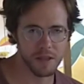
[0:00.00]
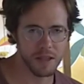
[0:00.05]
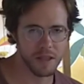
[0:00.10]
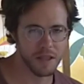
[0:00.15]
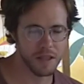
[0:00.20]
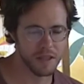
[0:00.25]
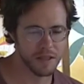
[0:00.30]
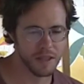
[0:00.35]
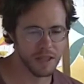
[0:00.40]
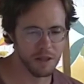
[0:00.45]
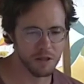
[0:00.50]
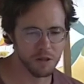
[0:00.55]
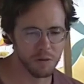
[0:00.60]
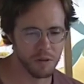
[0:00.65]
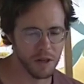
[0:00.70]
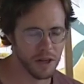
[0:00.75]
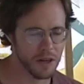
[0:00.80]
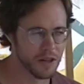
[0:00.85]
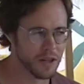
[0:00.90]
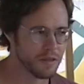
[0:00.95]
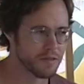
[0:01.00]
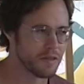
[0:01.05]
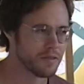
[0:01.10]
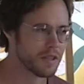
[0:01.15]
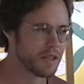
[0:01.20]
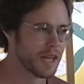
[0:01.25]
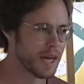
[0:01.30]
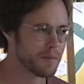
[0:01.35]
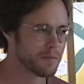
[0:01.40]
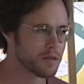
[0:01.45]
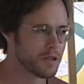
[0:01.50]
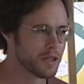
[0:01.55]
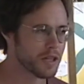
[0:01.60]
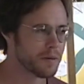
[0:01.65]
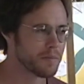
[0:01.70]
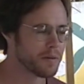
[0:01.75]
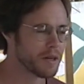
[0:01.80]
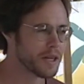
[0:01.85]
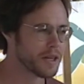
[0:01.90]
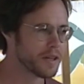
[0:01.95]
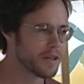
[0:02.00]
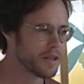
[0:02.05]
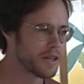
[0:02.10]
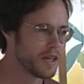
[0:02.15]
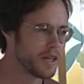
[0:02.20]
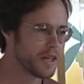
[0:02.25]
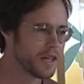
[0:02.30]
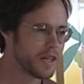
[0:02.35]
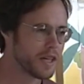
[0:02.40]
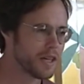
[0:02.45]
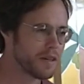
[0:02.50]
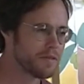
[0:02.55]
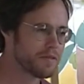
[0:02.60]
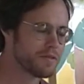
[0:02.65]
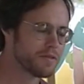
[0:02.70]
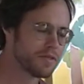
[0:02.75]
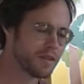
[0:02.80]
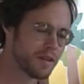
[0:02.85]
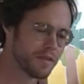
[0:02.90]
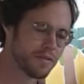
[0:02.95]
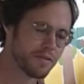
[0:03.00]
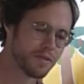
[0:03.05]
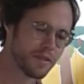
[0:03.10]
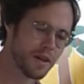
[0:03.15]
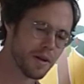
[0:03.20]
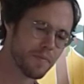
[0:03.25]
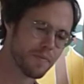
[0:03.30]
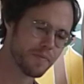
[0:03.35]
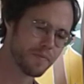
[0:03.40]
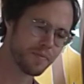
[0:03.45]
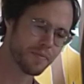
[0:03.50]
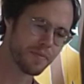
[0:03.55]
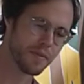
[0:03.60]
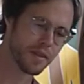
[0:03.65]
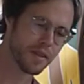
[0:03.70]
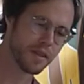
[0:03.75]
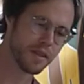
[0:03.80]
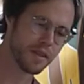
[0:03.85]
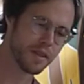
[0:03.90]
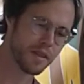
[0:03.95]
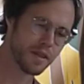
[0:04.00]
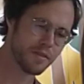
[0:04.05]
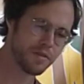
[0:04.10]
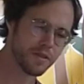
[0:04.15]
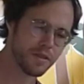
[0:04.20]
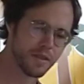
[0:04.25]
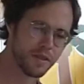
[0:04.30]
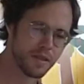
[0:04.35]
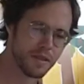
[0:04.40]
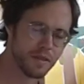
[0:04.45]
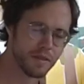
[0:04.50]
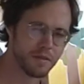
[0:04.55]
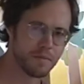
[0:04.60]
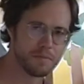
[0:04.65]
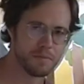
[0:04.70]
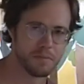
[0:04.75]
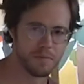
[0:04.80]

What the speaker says: Like in your house wiring, a 15 amp circuit breaker, if your